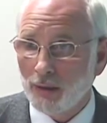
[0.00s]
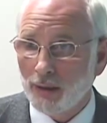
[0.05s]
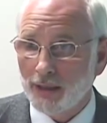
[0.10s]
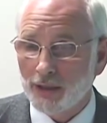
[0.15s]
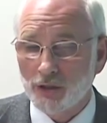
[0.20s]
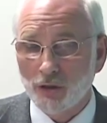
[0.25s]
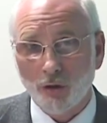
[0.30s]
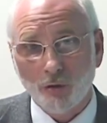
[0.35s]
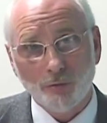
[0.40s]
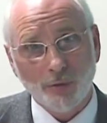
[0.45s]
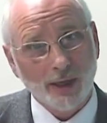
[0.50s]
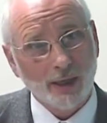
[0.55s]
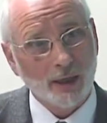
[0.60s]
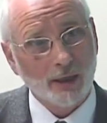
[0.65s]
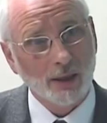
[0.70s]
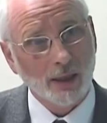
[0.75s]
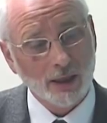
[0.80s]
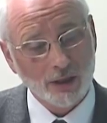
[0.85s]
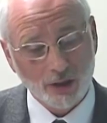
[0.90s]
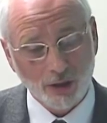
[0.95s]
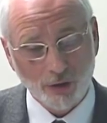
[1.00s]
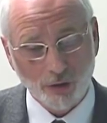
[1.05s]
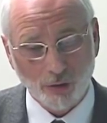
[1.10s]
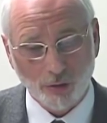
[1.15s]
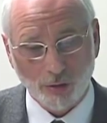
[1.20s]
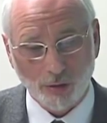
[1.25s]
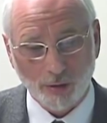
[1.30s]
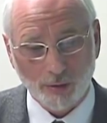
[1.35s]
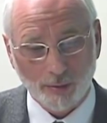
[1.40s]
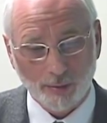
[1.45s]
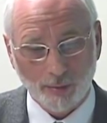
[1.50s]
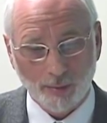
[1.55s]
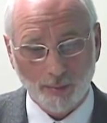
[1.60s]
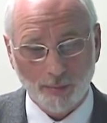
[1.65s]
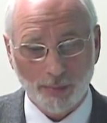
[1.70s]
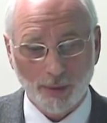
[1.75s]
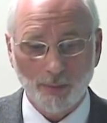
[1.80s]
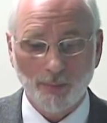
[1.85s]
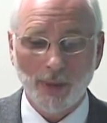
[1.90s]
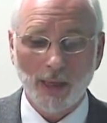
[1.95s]
It's not recognised at all,
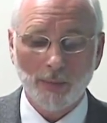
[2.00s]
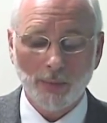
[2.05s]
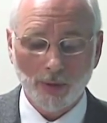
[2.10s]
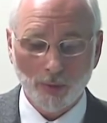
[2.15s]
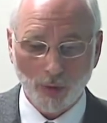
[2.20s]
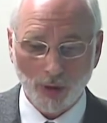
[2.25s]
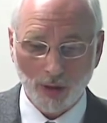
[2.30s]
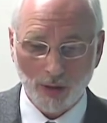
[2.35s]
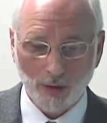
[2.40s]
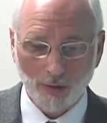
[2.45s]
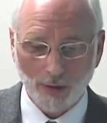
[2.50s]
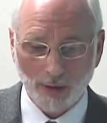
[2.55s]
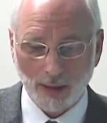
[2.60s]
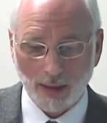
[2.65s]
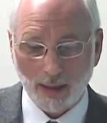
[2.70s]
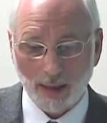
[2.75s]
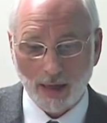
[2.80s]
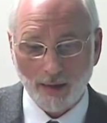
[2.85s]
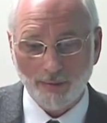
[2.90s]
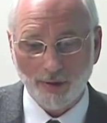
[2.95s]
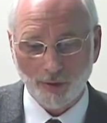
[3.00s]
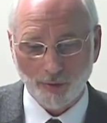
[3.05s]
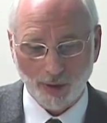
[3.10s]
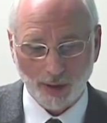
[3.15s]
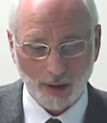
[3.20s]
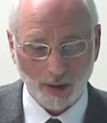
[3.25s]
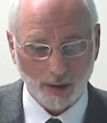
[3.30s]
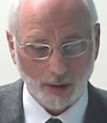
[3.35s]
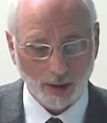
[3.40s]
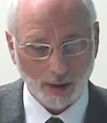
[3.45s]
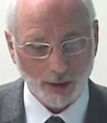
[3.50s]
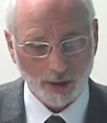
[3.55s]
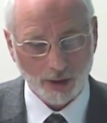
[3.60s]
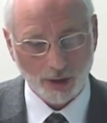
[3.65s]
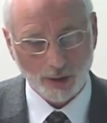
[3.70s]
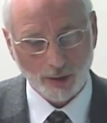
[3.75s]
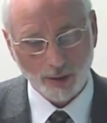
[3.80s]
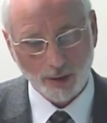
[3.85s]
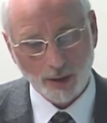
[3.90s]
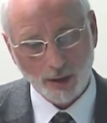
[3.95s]
but maybe one can have it recognised.